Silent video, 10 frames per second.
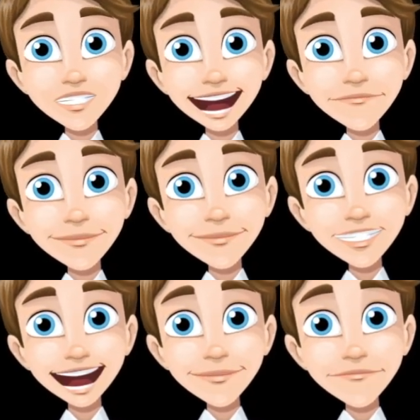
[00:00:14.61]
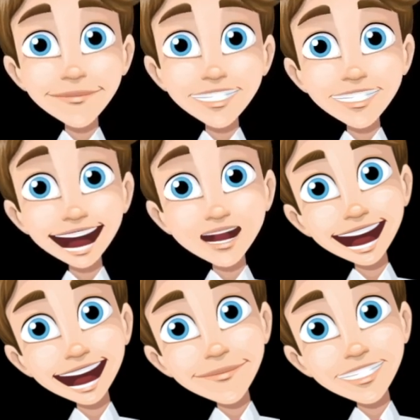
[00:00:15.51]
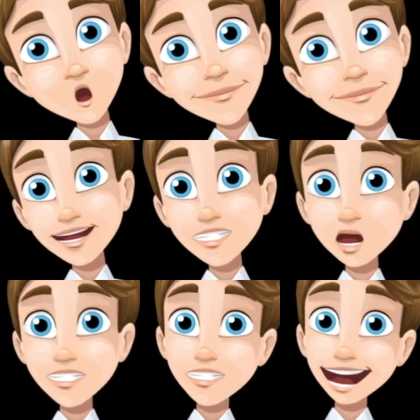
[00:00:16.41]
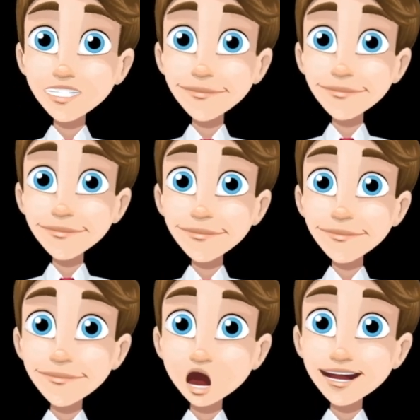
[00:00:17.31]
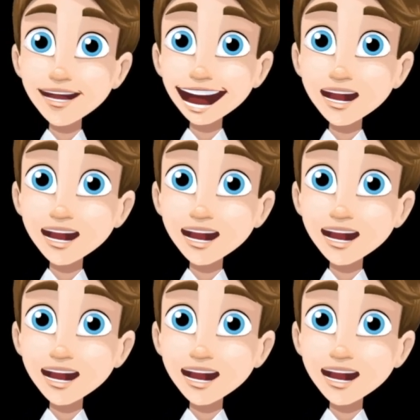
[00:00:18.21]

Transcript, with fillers: I want to talk with you about why God gives us gifts. You know,